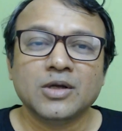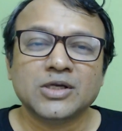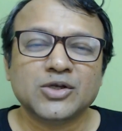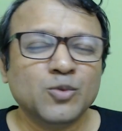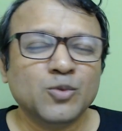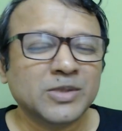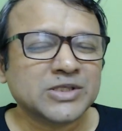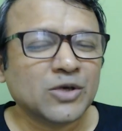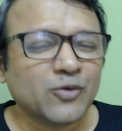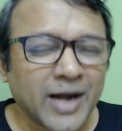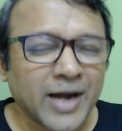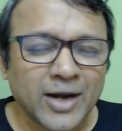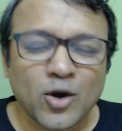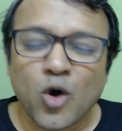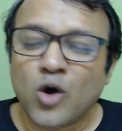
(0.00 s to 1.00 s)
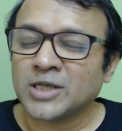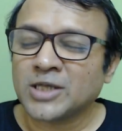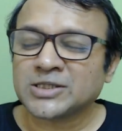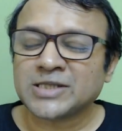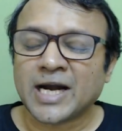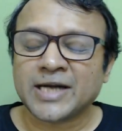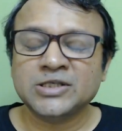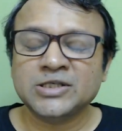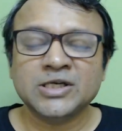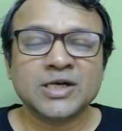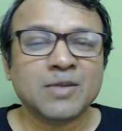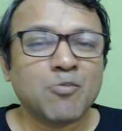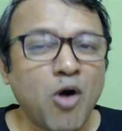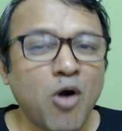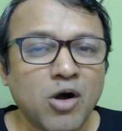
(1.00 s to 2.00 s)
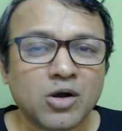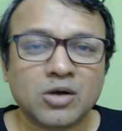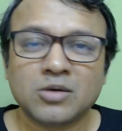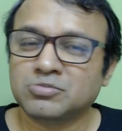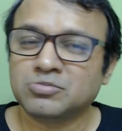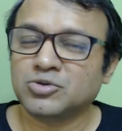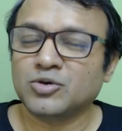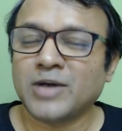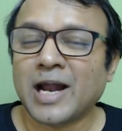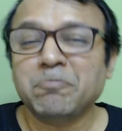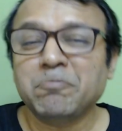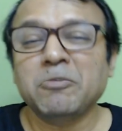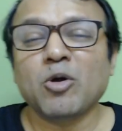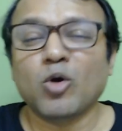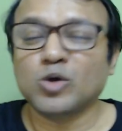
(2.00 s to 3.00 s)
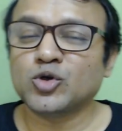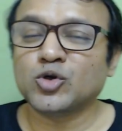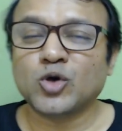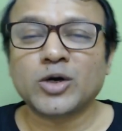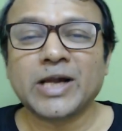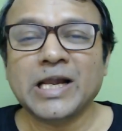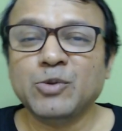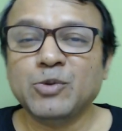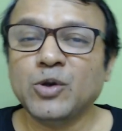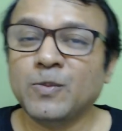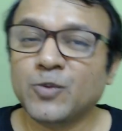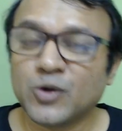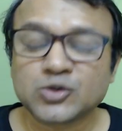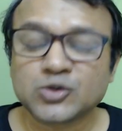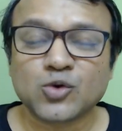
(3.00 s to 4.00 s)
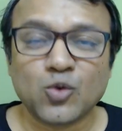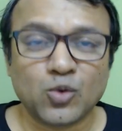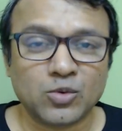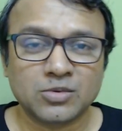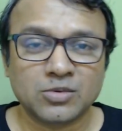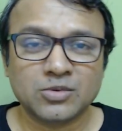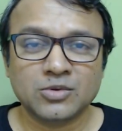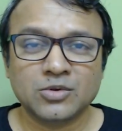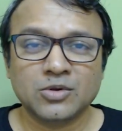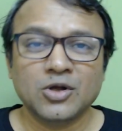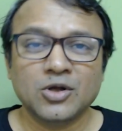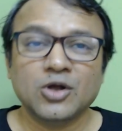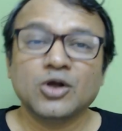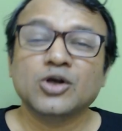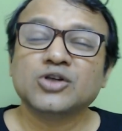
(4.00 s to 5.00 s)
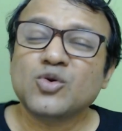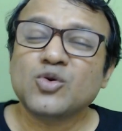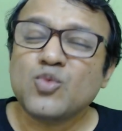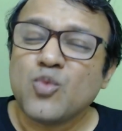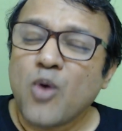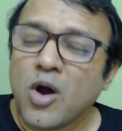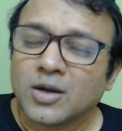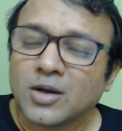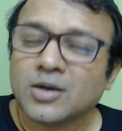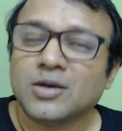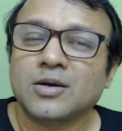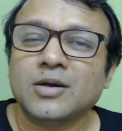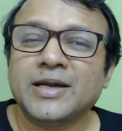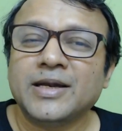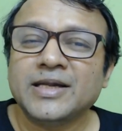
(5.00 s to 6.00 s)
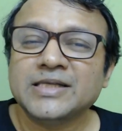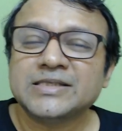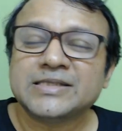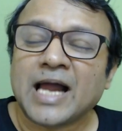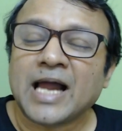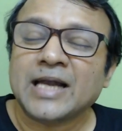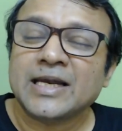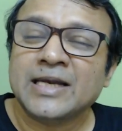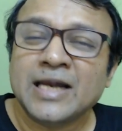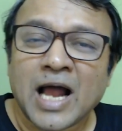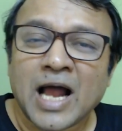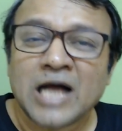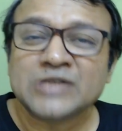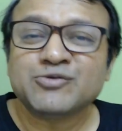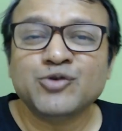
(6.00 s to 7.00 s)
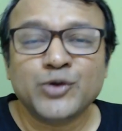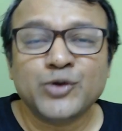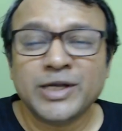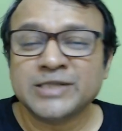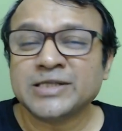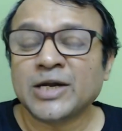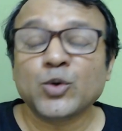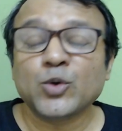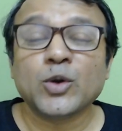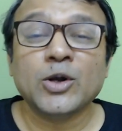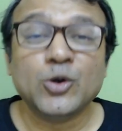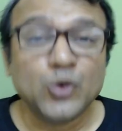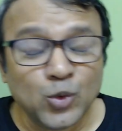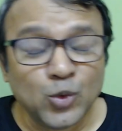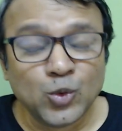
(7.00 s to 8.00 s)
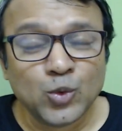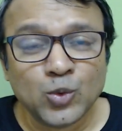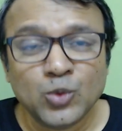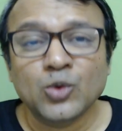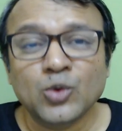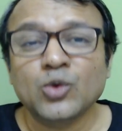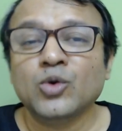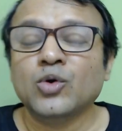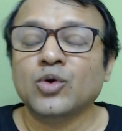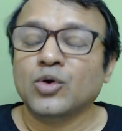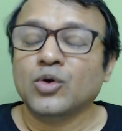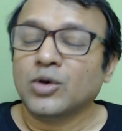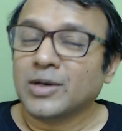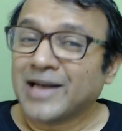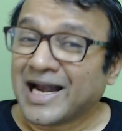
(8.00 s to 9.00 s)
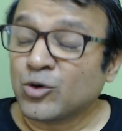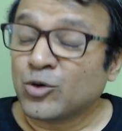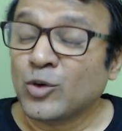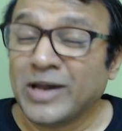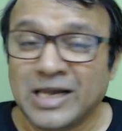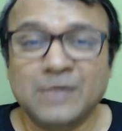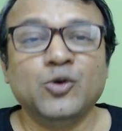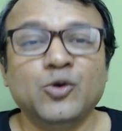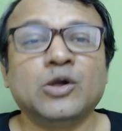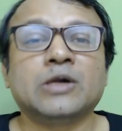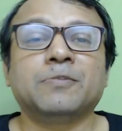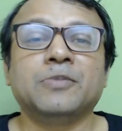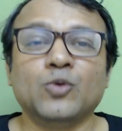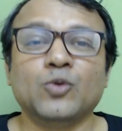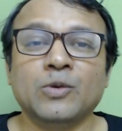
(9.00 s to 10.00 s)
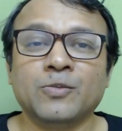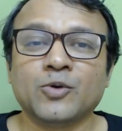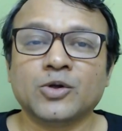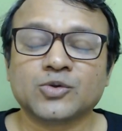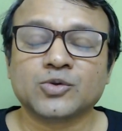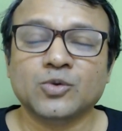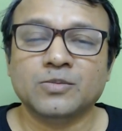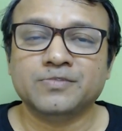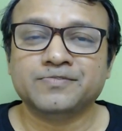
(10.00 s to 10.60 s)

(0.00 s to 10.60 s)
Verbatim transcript: You must have tried all the strategy in a mock, so that may also not help you improve the score. So what it is that in the last few days that you can do that could help you improve, improve score?